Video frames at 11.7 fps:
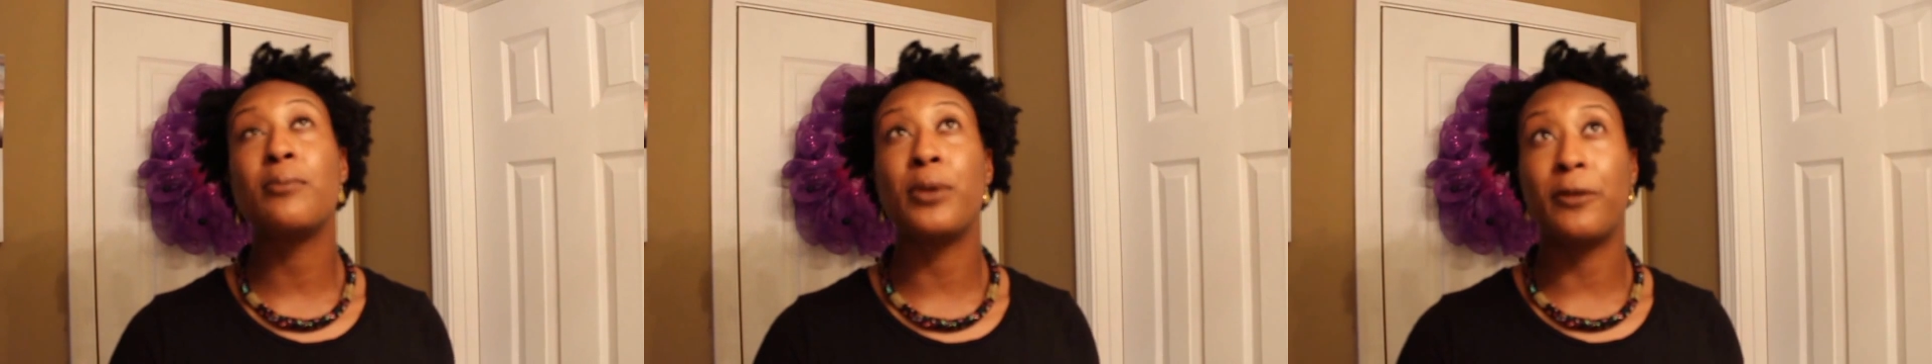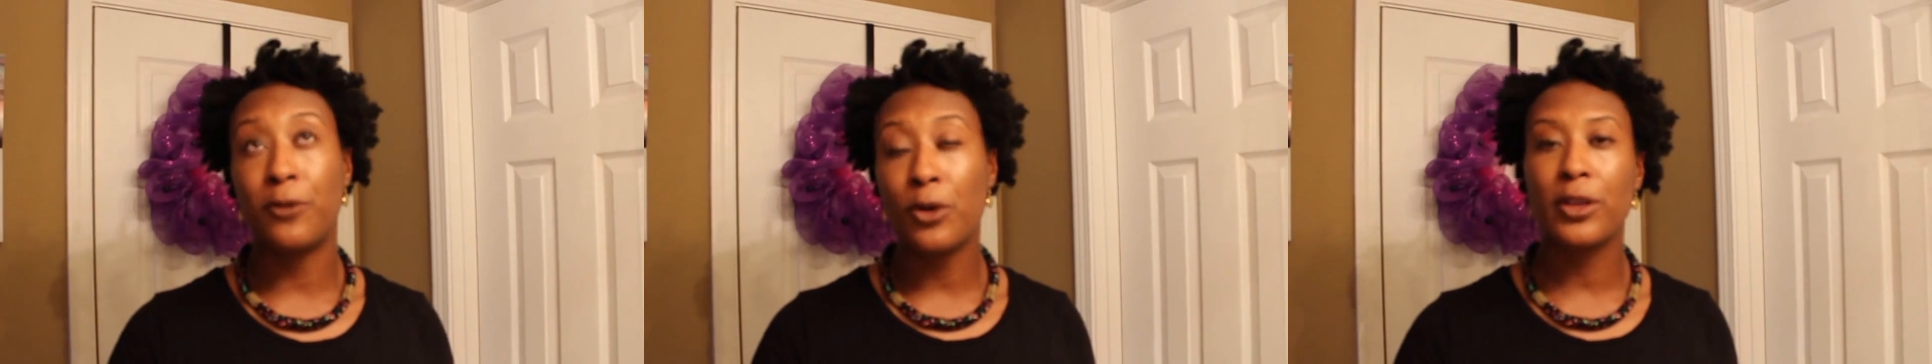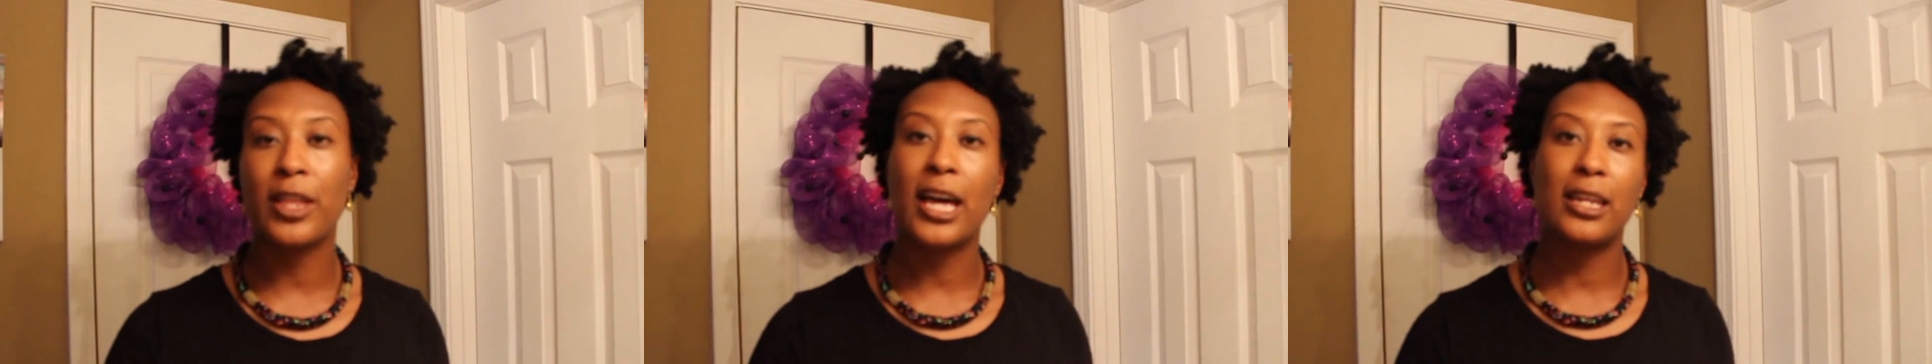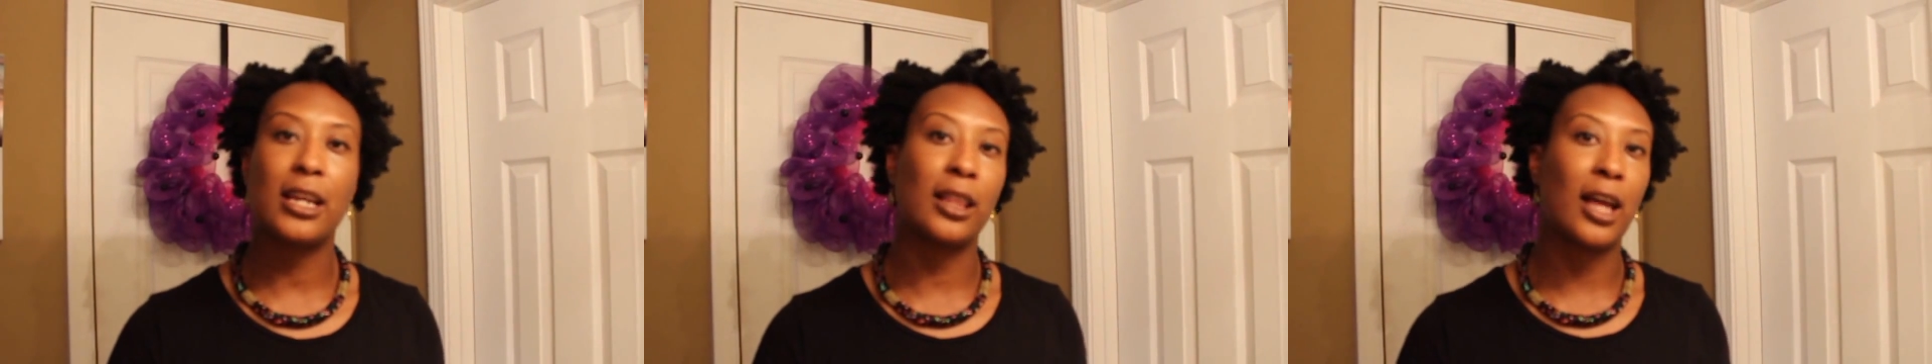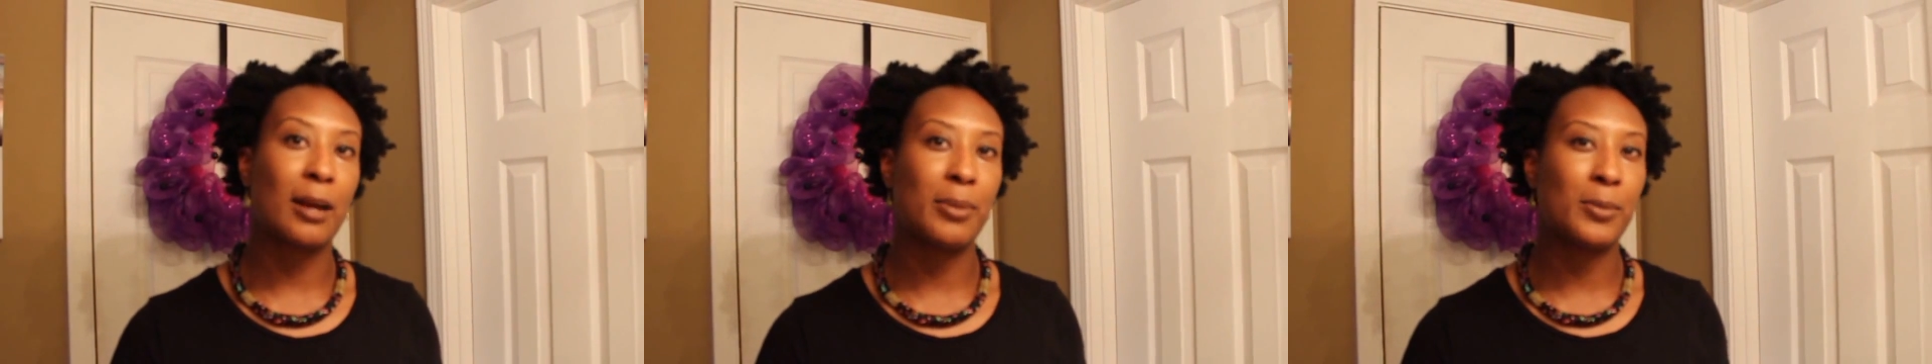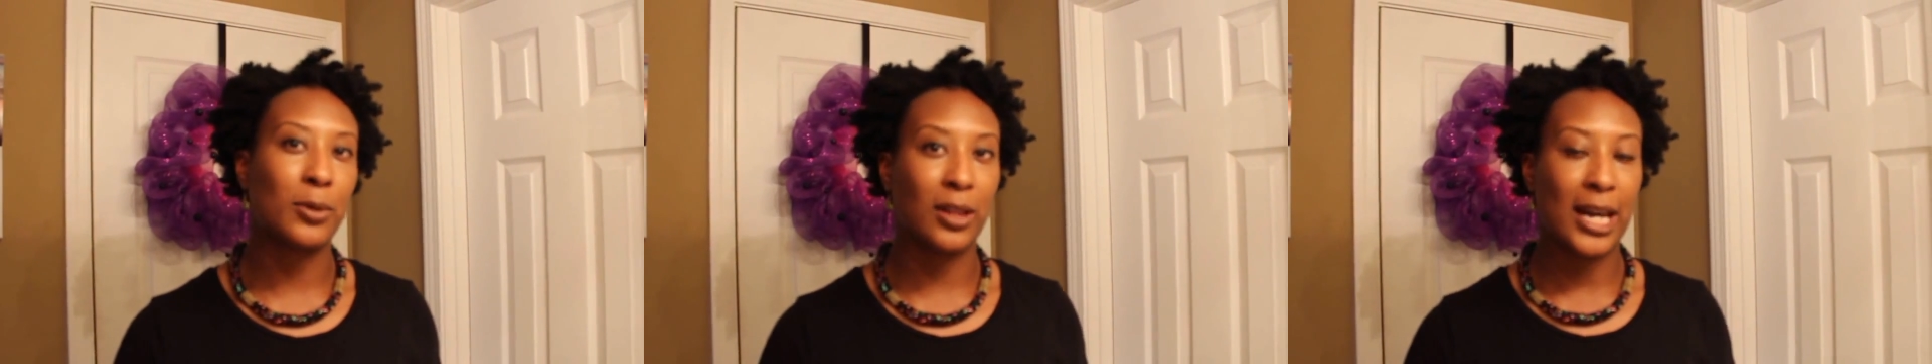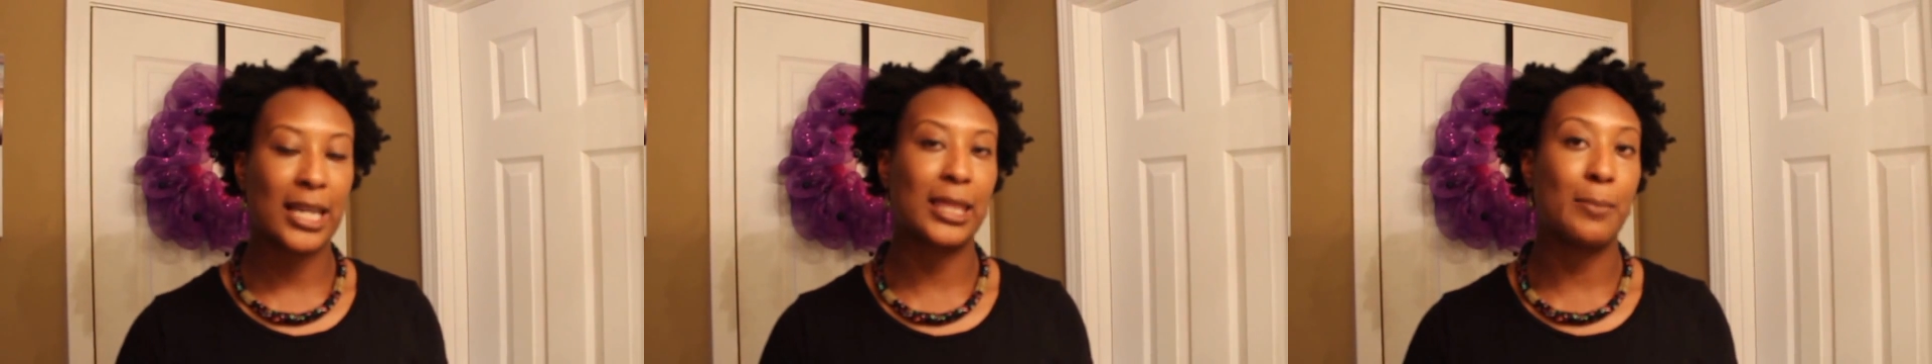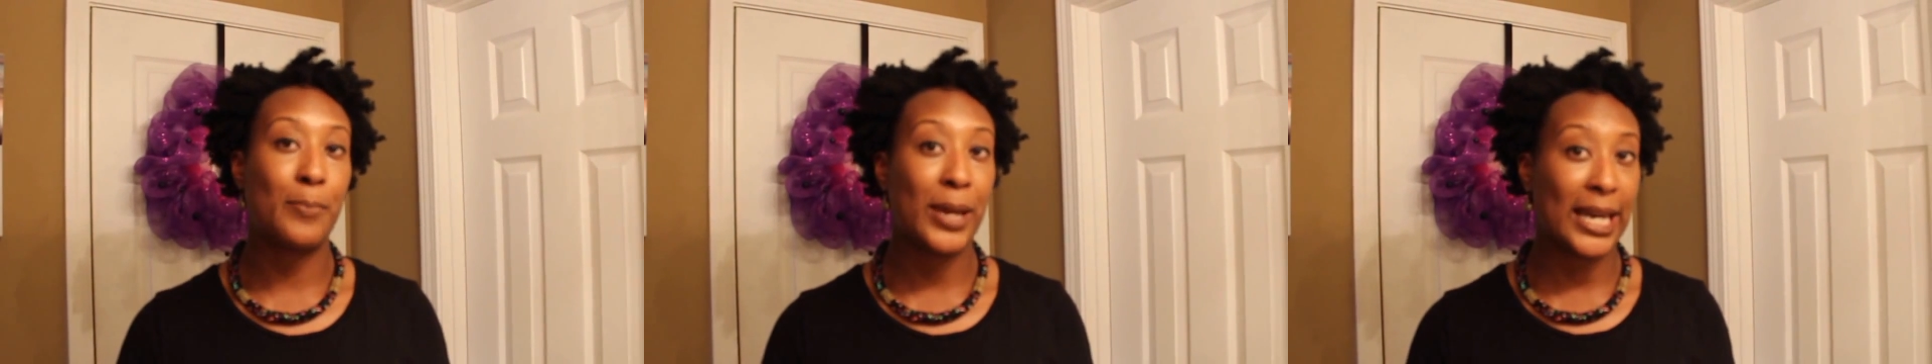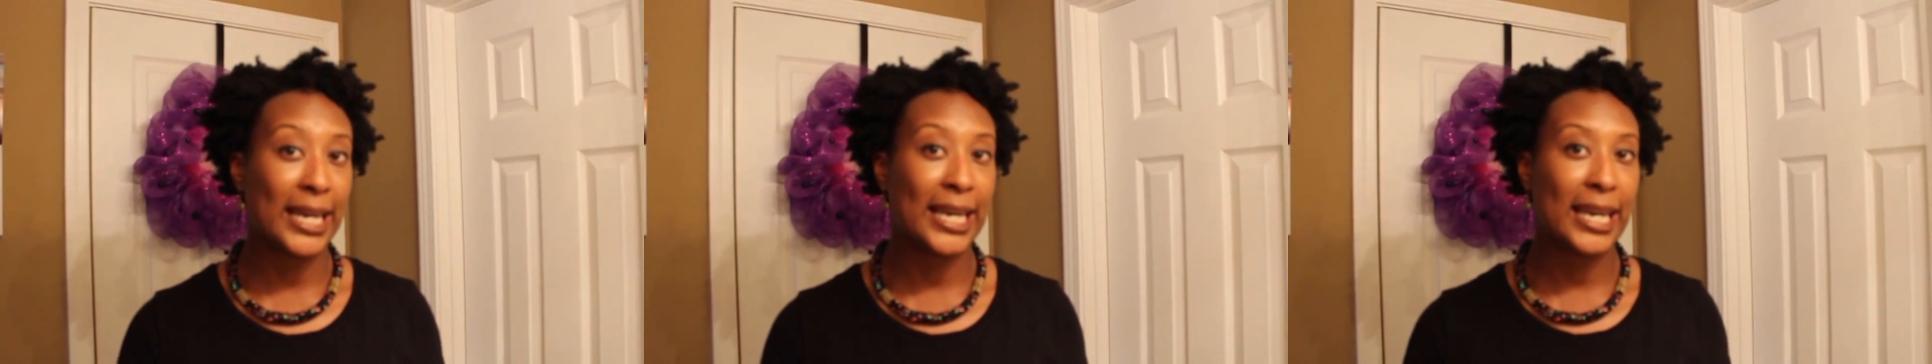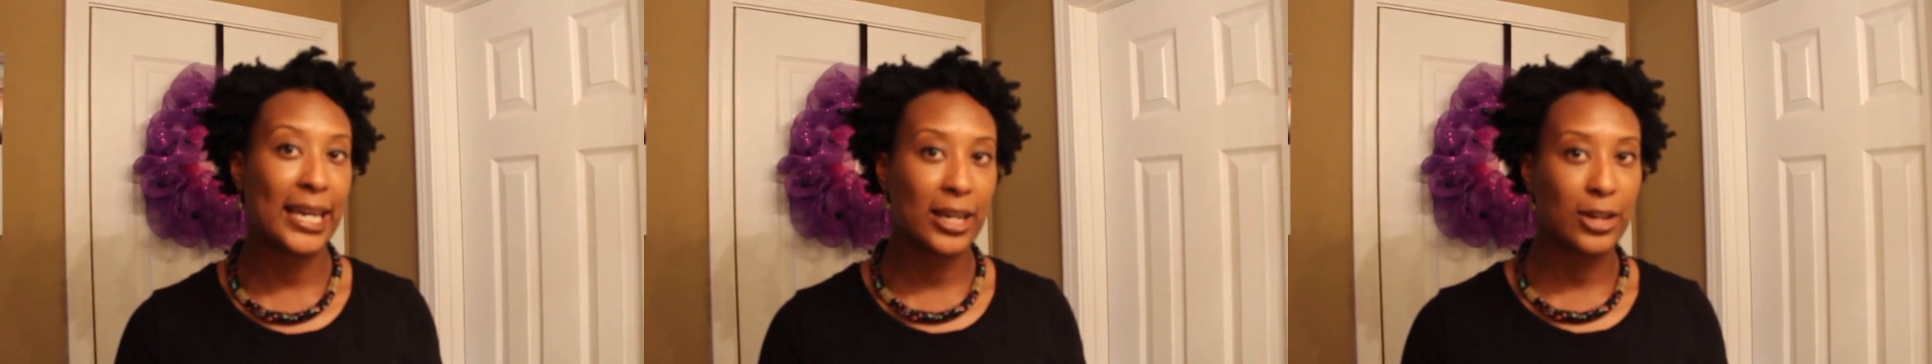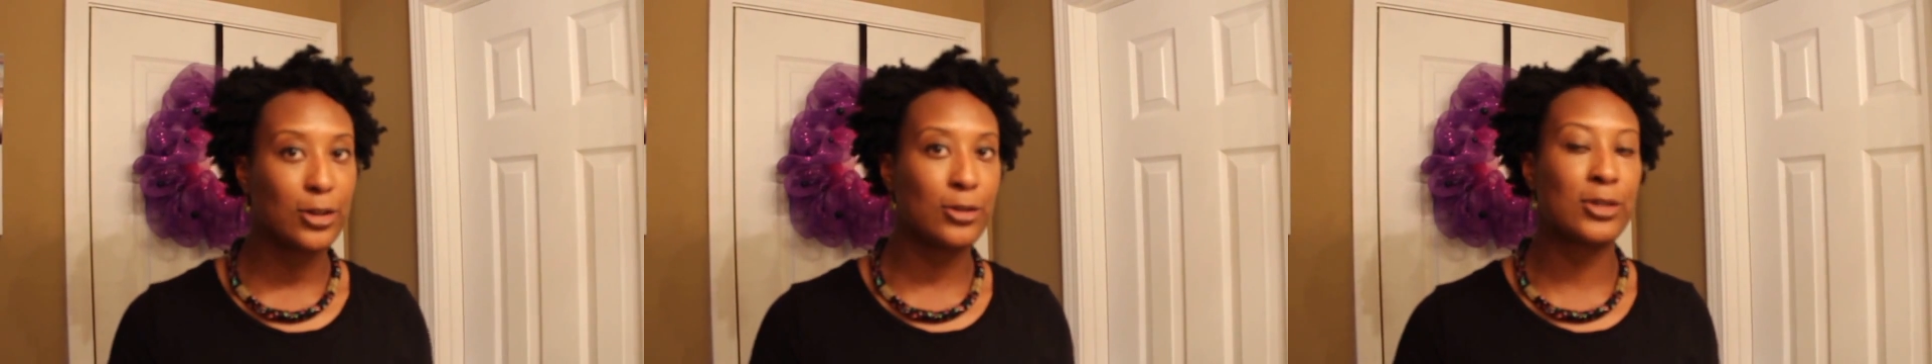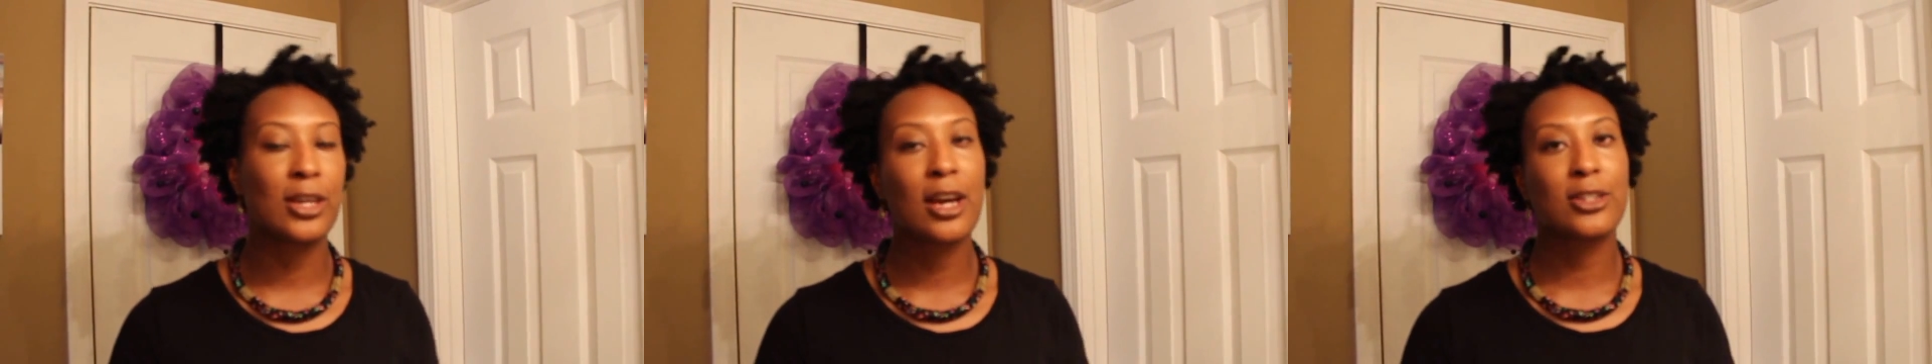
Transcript: Before that, a lot of people like the pinky nudes,